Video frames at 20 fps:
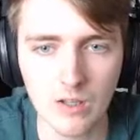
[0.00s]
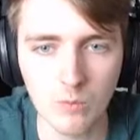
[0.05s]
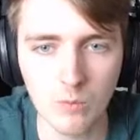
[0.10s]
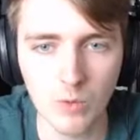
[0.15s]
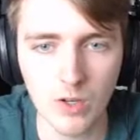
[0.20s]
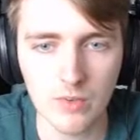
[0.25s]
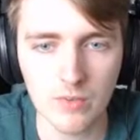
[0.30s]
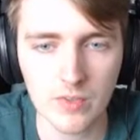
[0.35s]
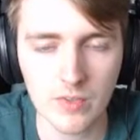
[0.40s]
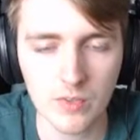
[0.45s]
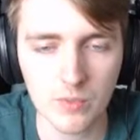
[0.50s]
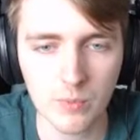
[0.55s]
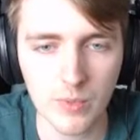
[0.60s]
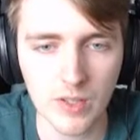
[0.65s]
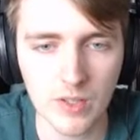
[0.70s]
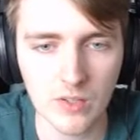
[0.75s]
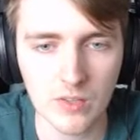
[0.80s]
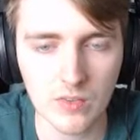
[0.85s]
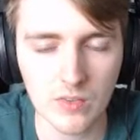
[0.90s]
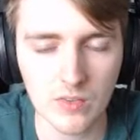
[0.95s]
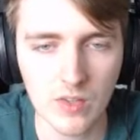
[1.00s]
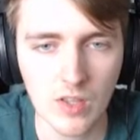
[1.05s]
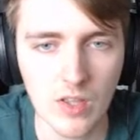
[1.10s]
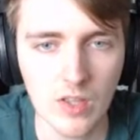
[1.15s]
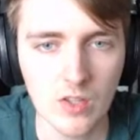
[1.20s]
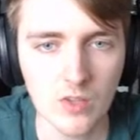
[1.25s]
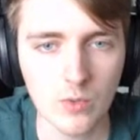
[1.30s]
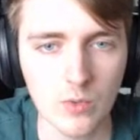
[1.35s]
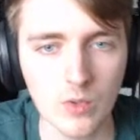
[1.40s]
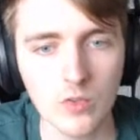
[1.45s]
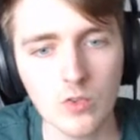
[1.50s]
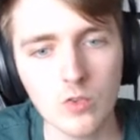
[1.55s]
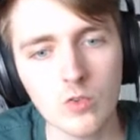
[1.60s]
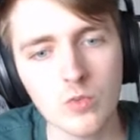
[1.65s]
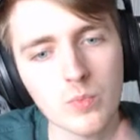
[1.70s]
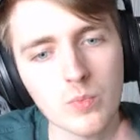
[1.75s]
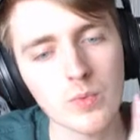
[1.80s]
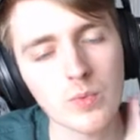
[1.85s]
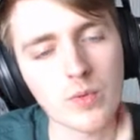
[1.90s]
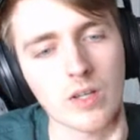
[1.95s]
one of his spells. So we can choose
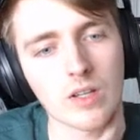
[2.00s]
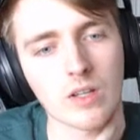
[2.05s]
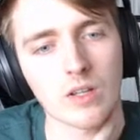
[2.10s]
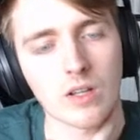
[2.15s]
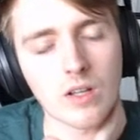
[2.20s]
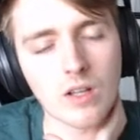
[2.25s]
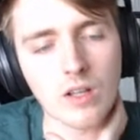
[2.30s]
between